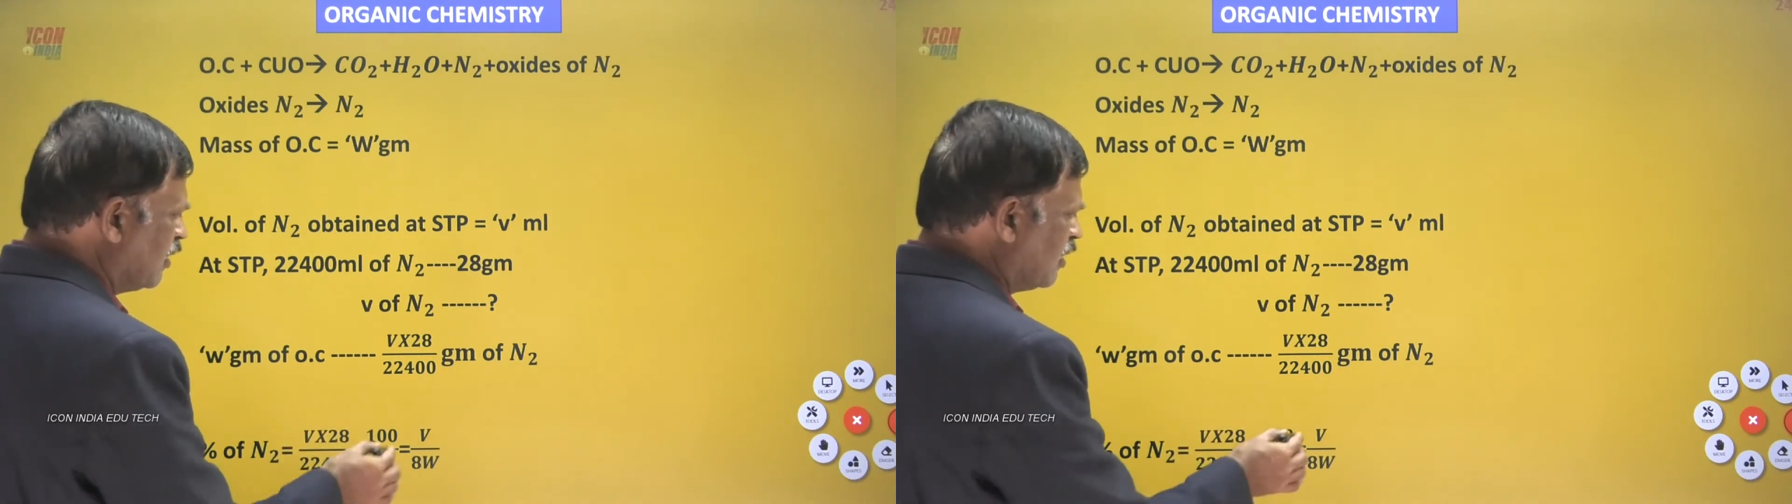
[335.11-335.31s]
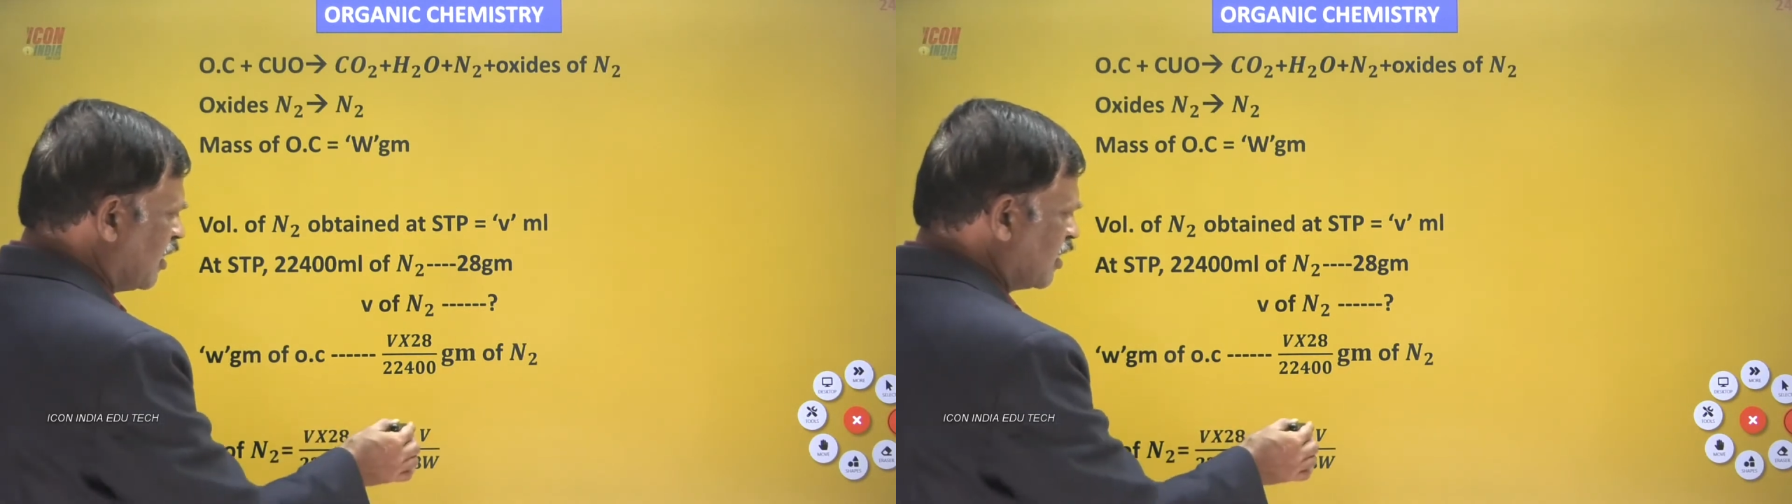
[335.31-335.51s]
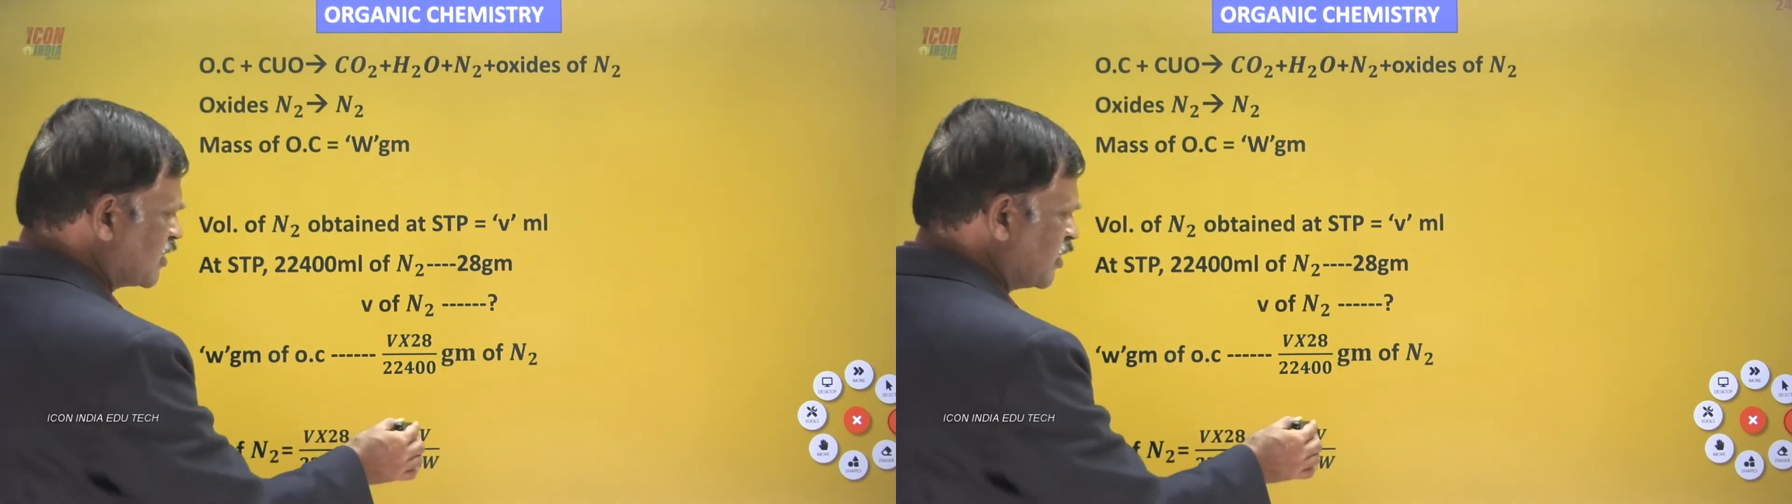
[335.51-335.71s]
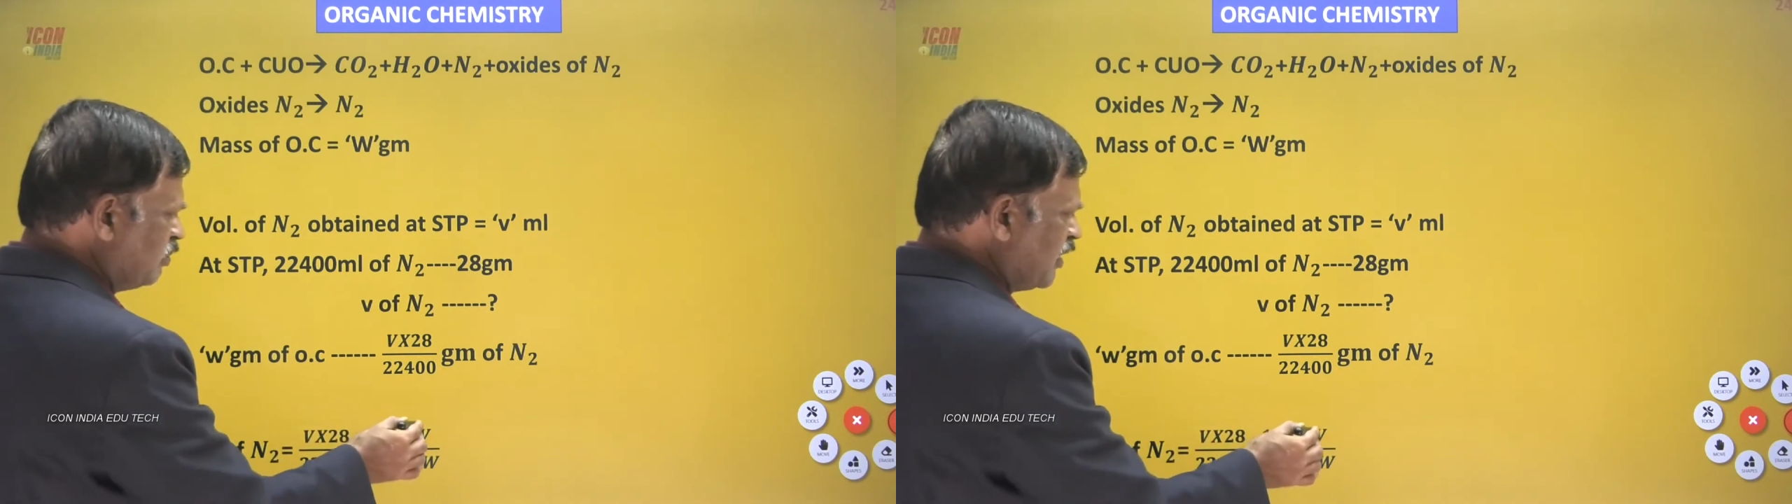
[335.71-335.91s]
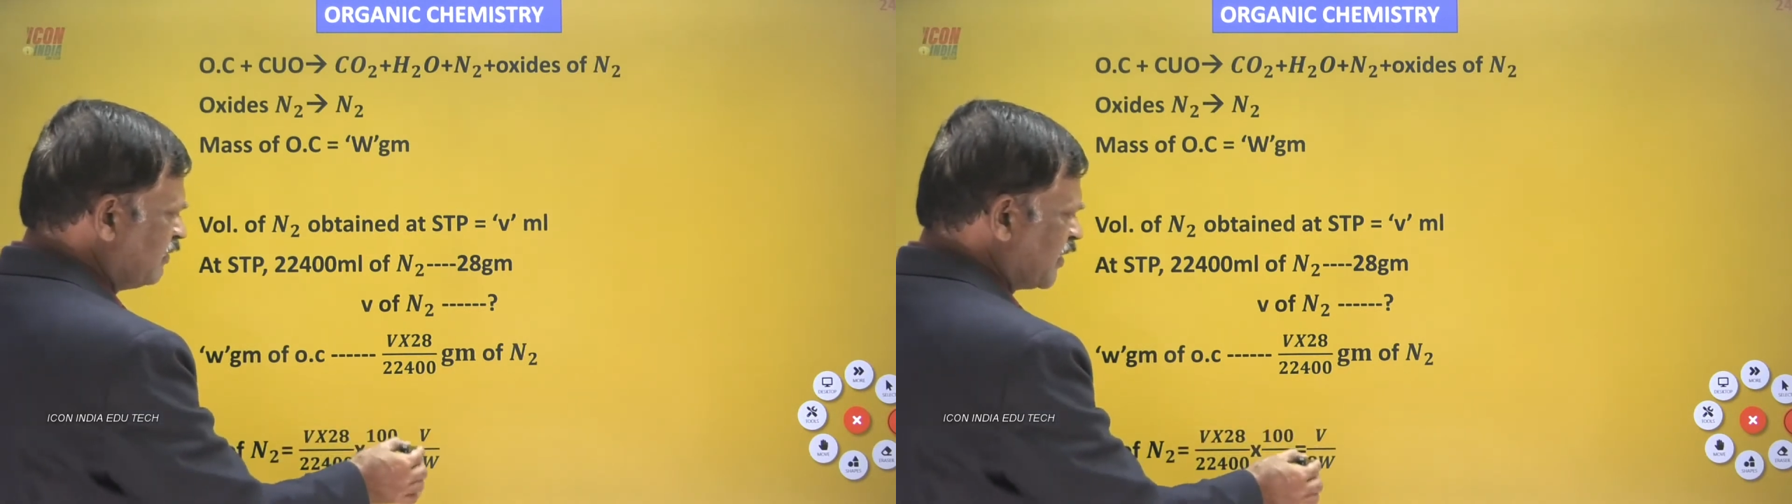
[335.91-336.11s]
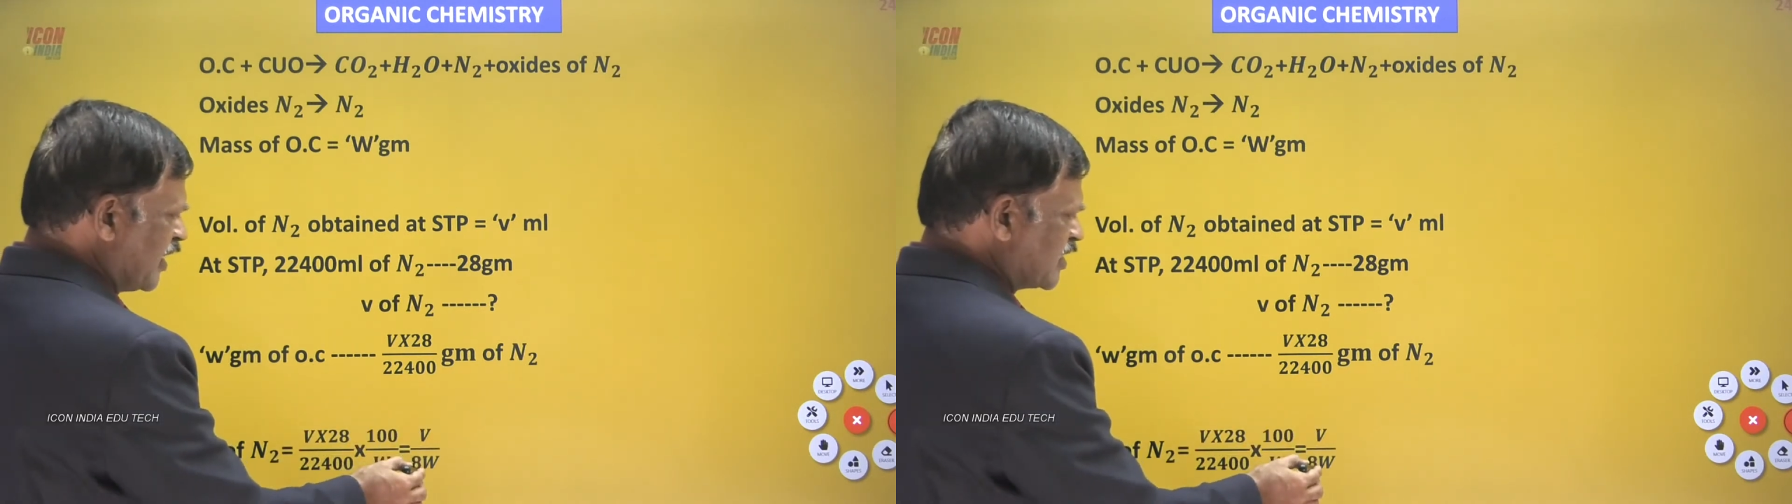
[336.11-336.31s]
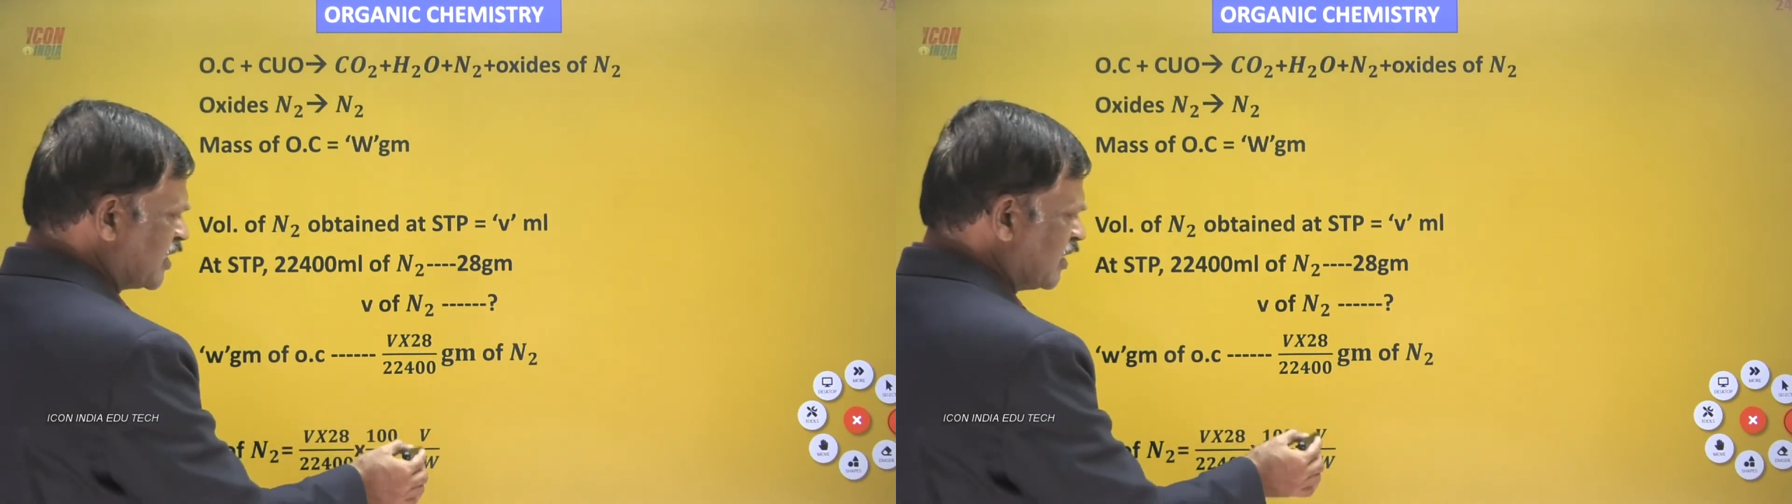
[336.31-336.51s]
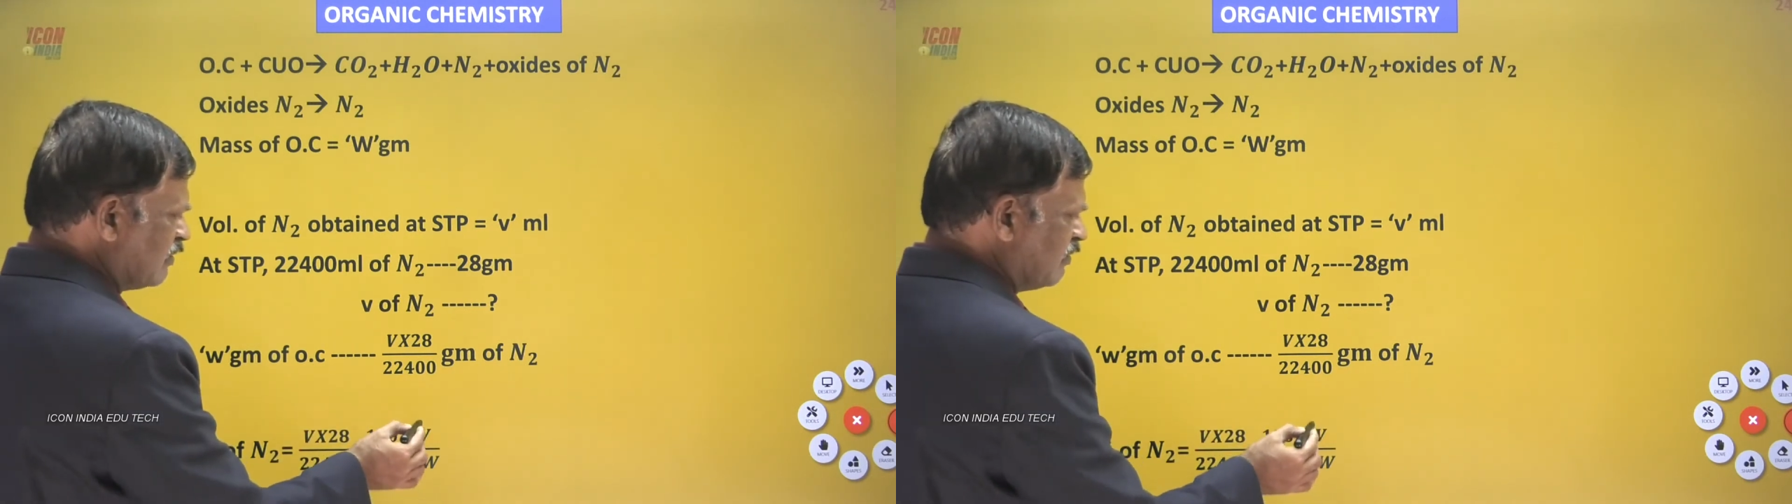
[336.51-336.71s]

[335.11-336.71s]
On simplification,